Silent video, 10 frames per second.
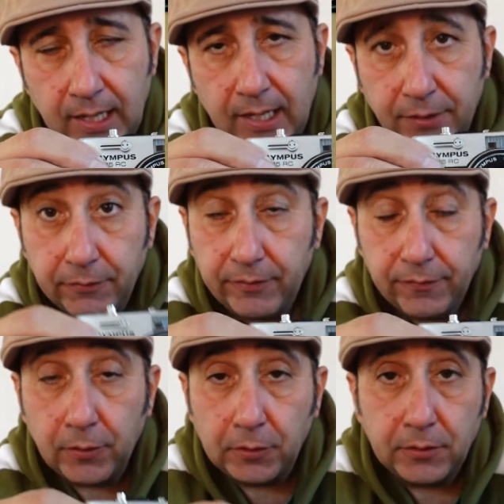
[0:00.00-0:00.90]
you're in
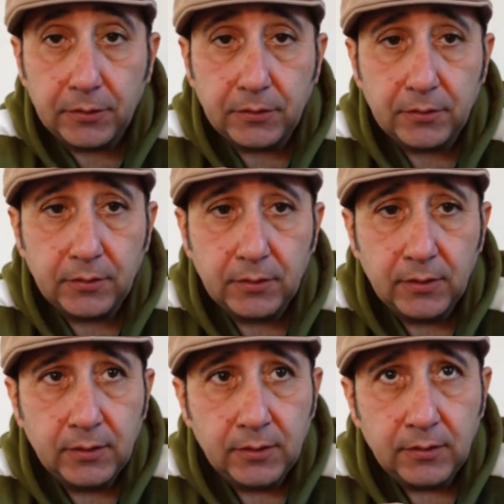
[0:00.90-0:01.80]
focus.
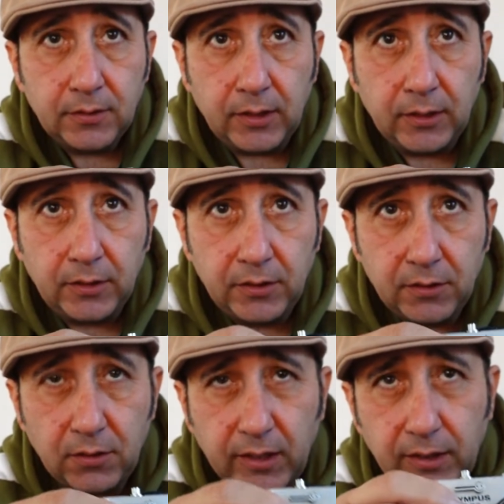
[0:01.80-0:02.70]
So
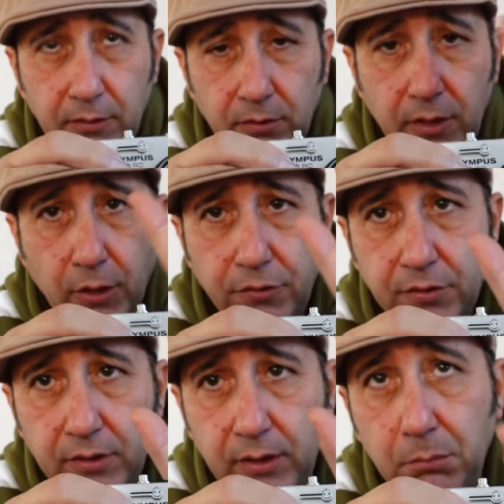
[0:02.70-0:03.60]
it's like a little
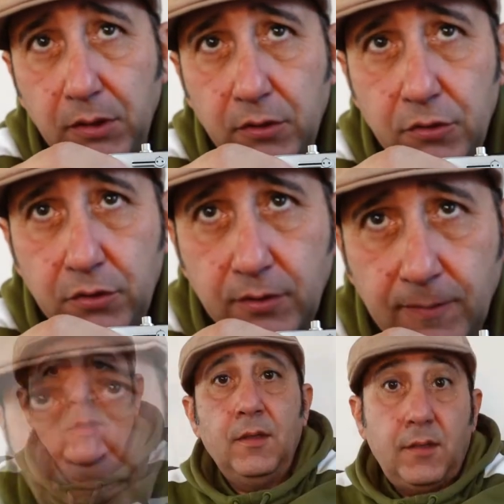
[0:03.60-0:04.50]
ghost image.
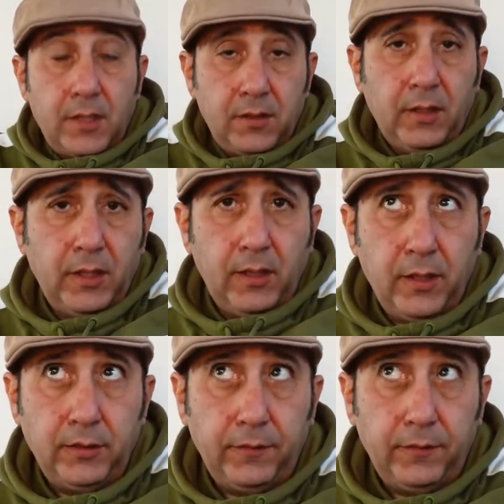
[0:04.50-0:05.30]
So it's got a close